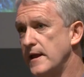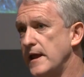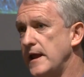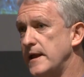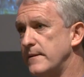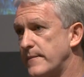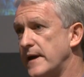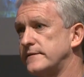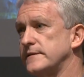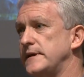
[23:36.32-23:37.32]
it
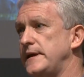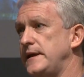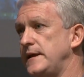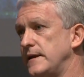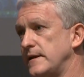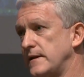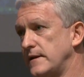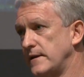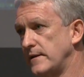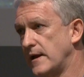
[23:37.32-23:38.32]
basically
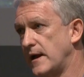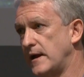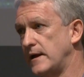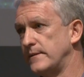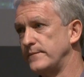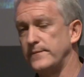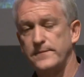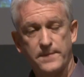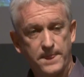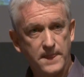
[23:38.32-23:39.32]

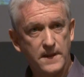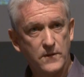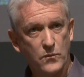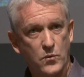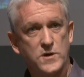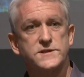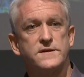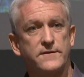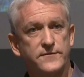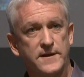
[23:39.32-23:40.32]

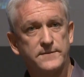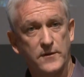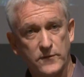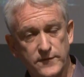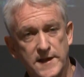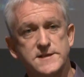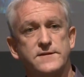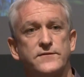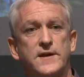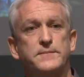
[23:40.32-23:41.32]
washed the flood or flushed
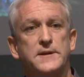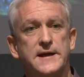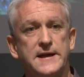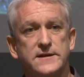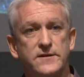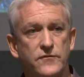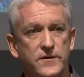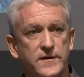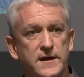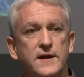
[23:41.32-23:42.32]
the floodplain into the
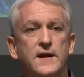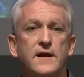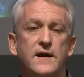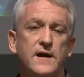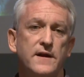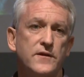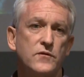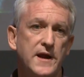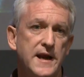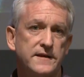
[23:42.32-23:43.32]
river. The
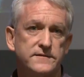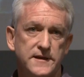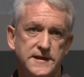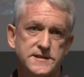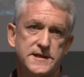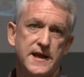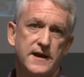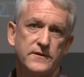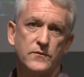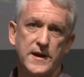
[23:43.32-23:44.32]
organics leached
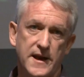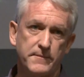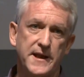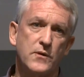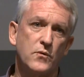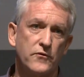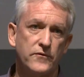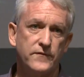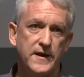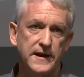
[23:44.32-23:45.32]
out. We had a blackwater
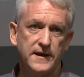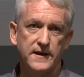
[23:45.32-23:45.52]
event.